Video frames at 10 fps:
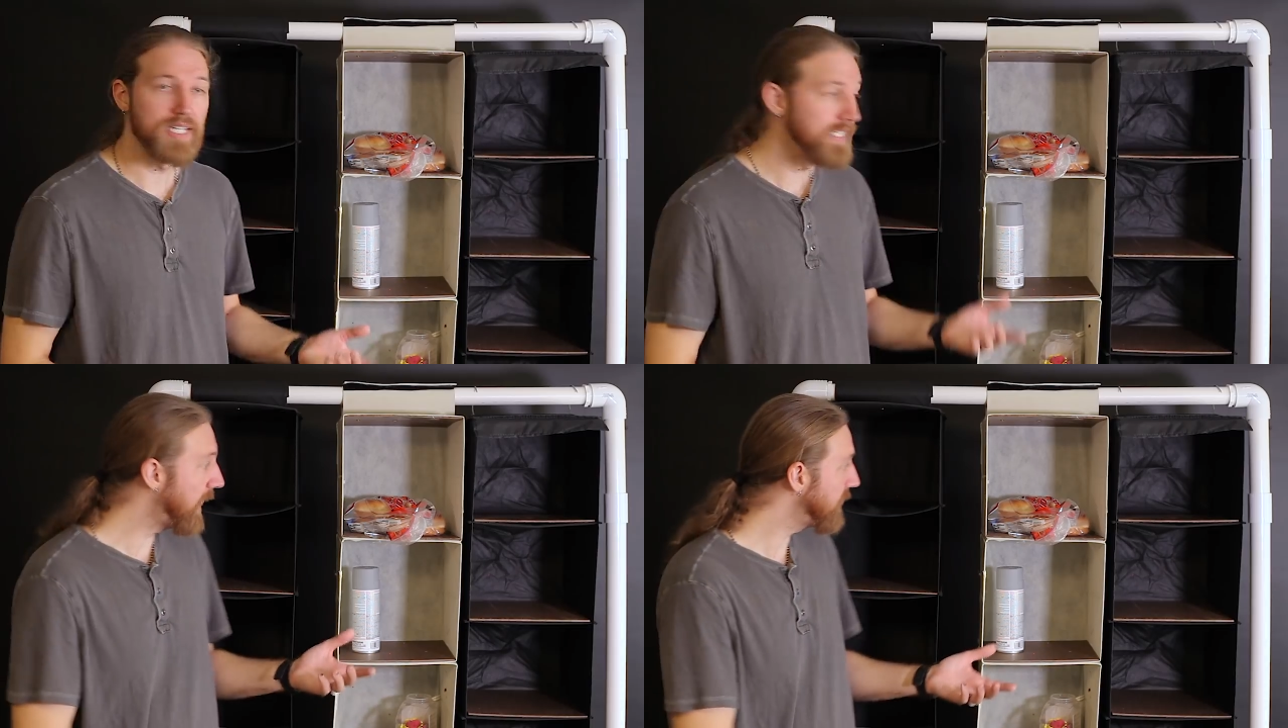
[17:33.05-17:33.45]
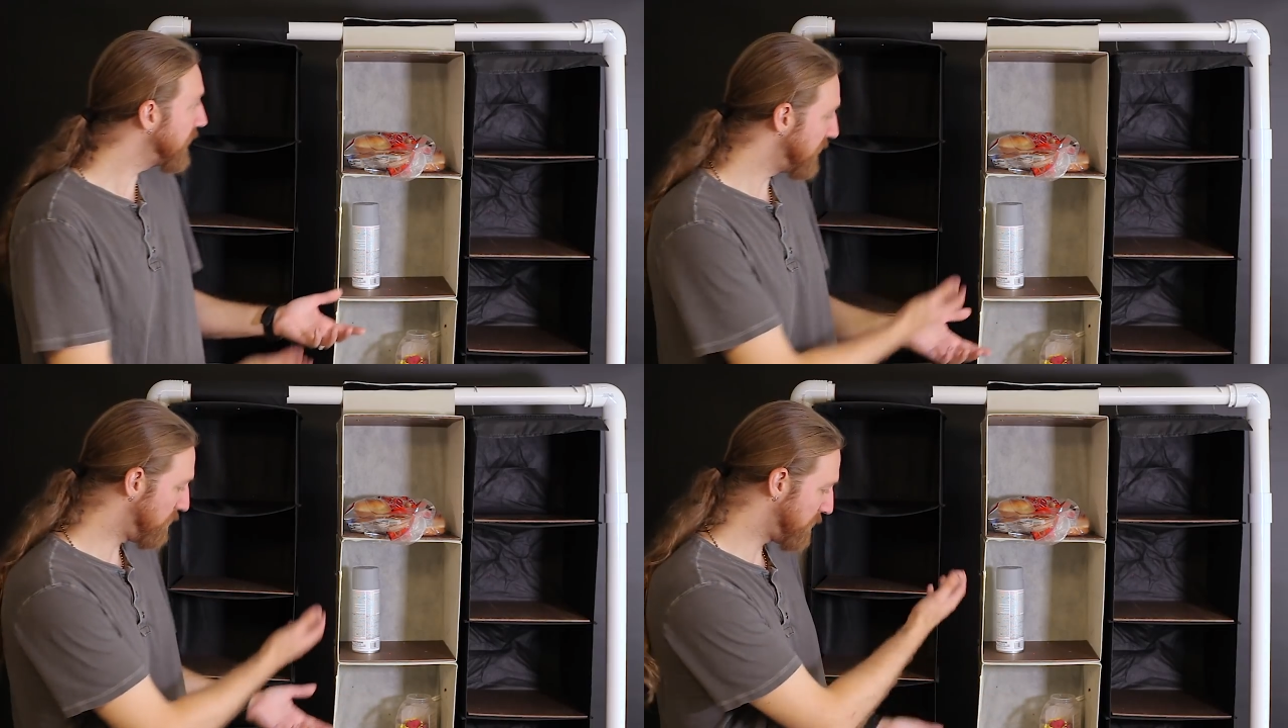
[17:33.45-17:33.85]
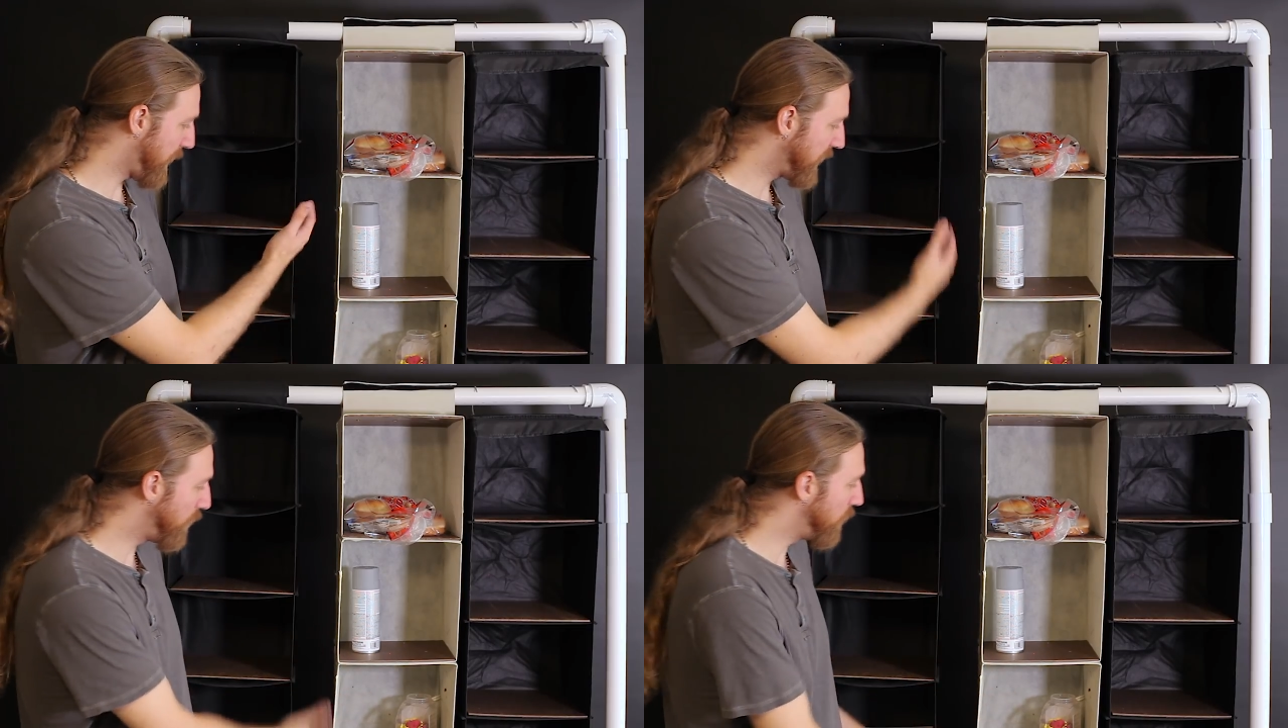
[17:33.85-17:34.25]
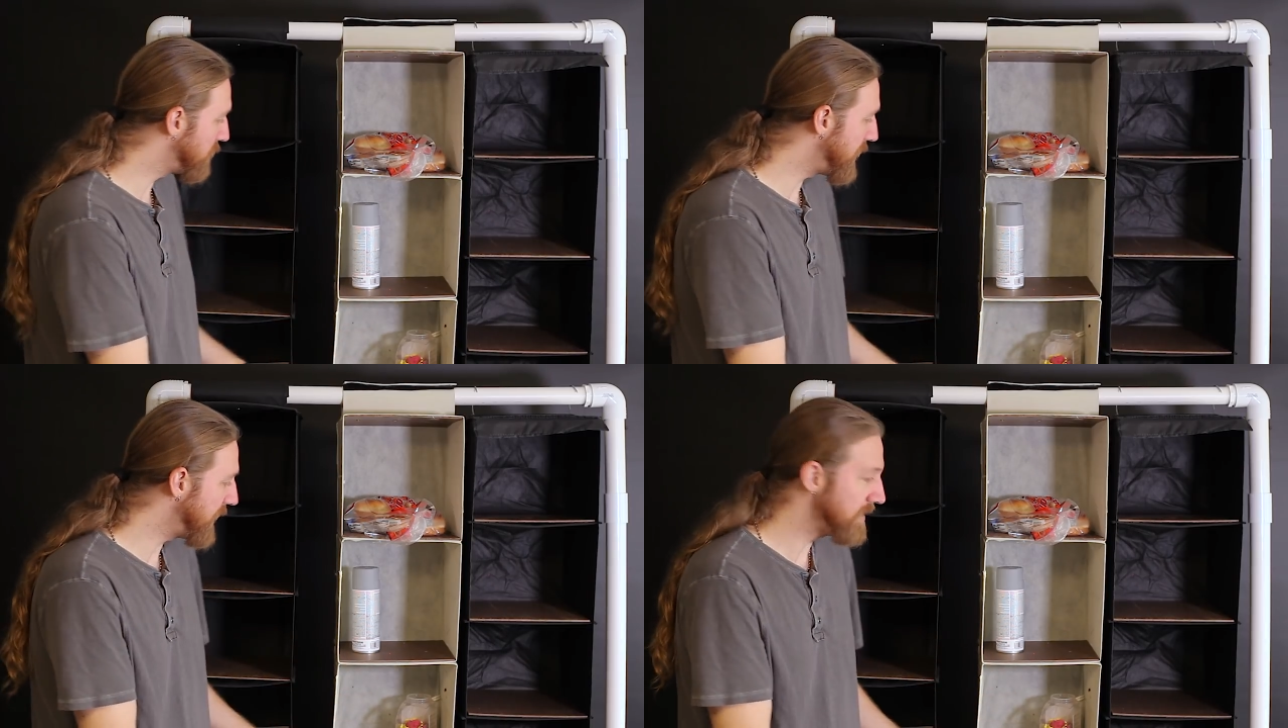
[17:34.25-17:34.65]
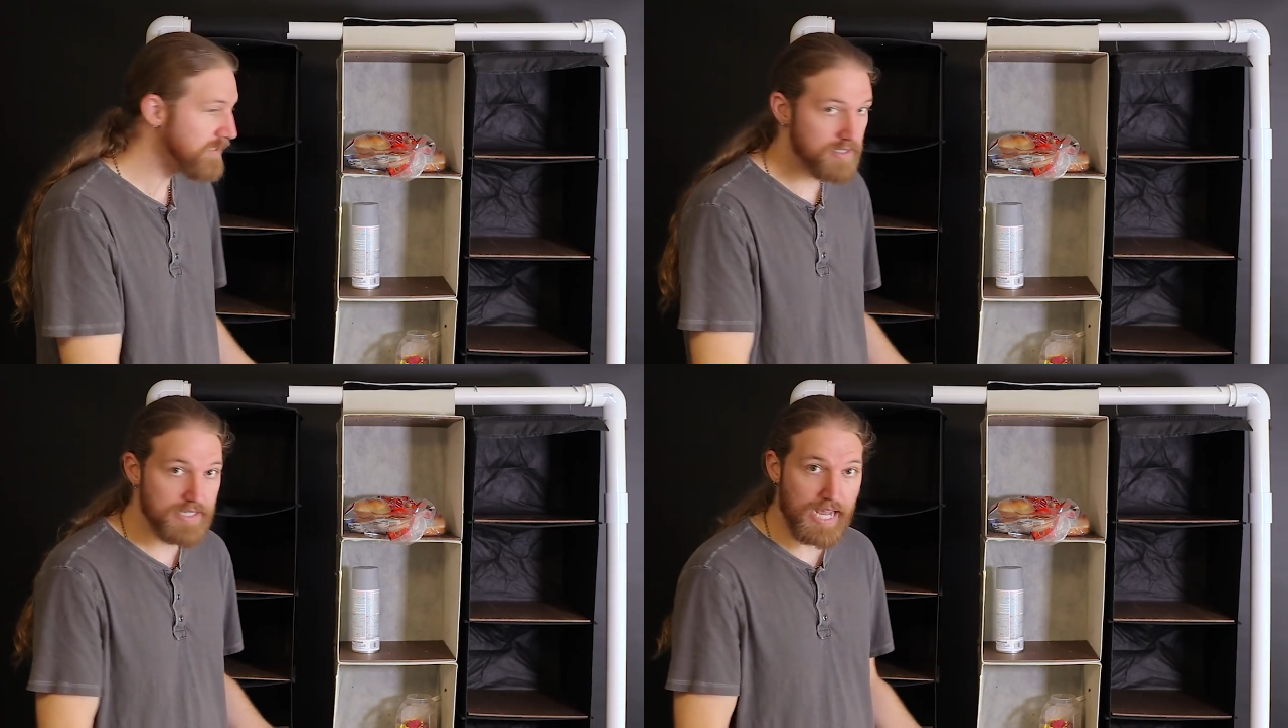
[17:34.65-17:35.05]
Not that it was my goal to make this
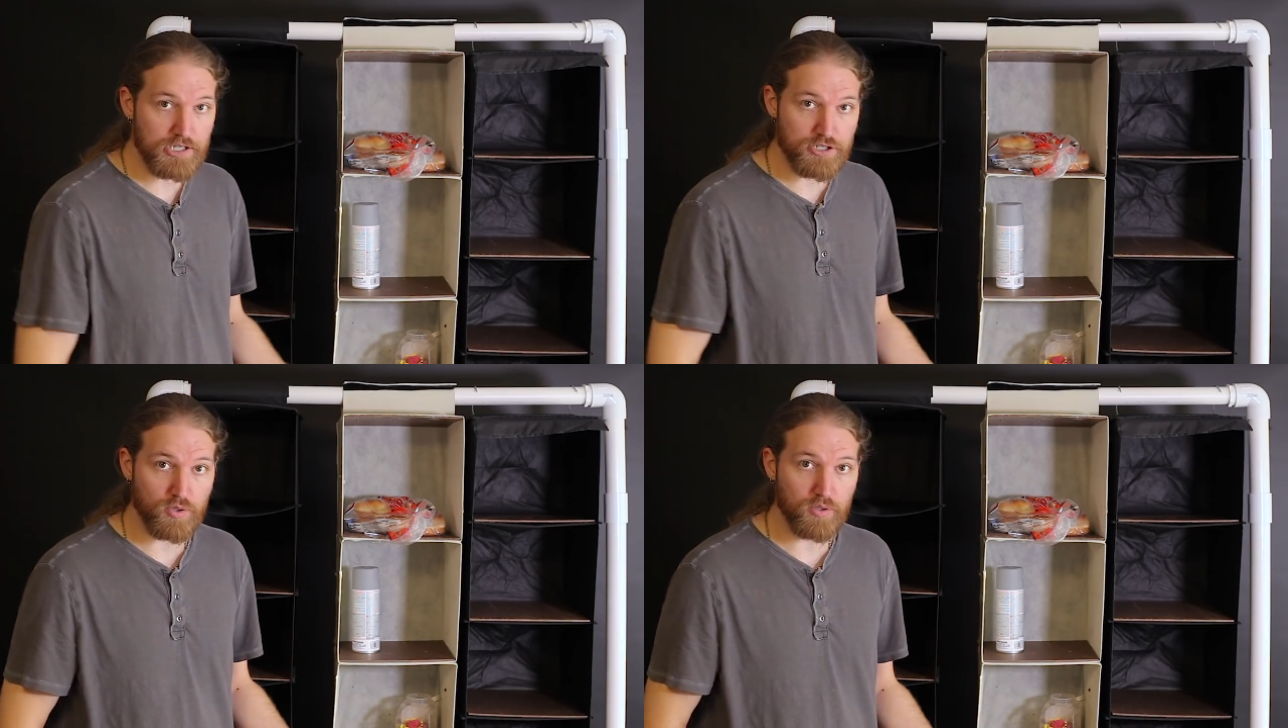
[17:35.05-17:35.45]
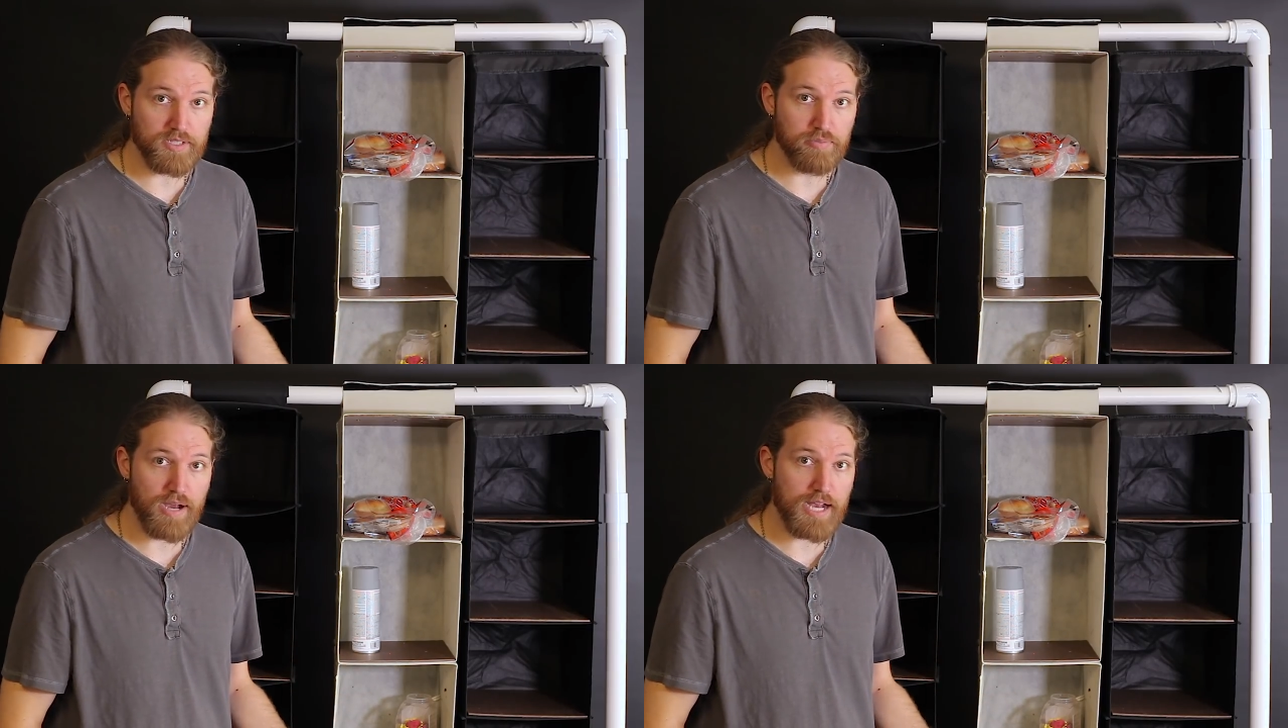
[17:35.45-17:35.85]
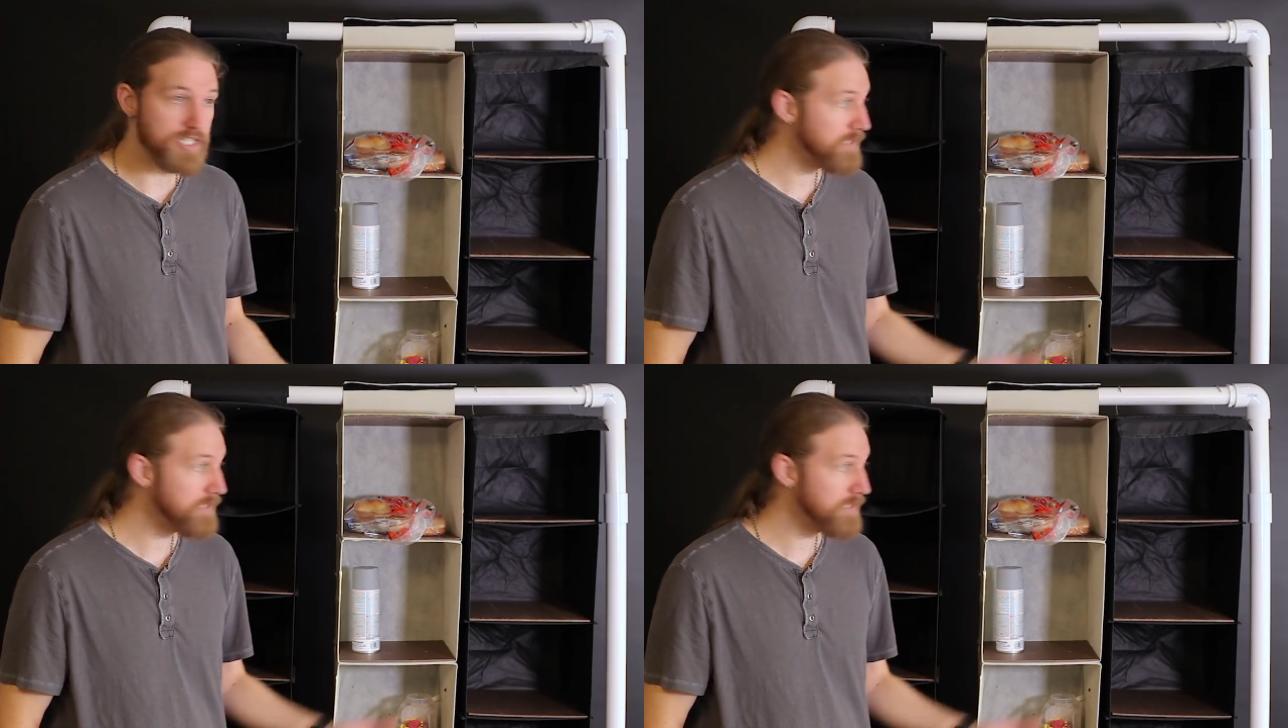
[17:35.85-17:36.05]
a dollar store only project,